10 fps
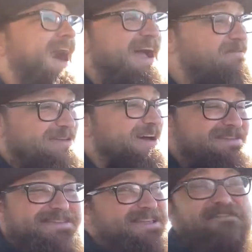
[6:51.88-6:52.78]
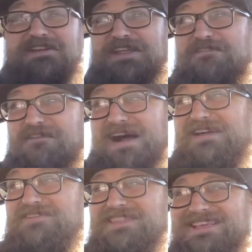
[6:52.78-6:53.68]
I've done
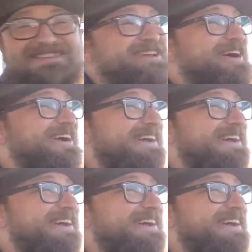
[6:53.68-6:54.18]
75 in this car